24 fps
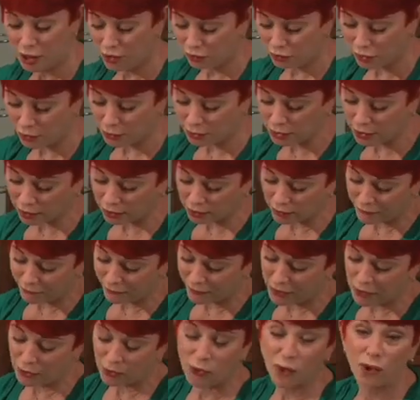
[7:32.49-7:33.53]
So it doesn't
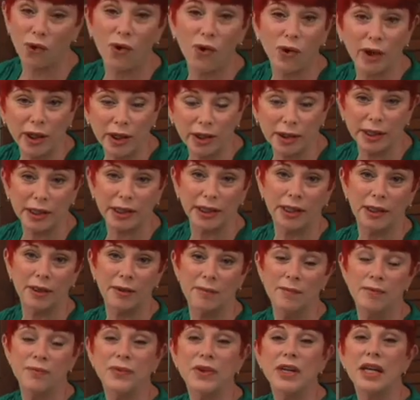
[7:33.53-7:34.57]
feel oily,
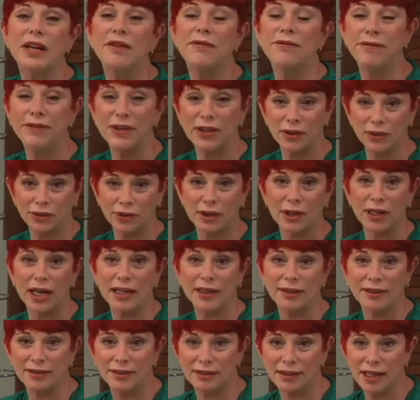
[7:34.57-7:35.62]
it feels
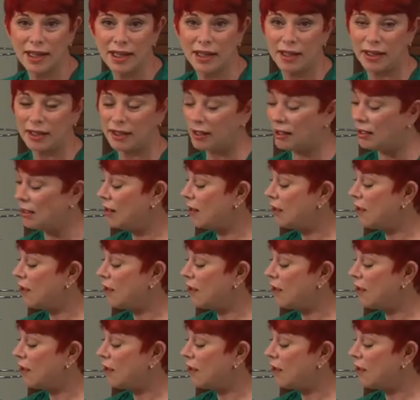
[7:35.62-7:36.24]
like skin.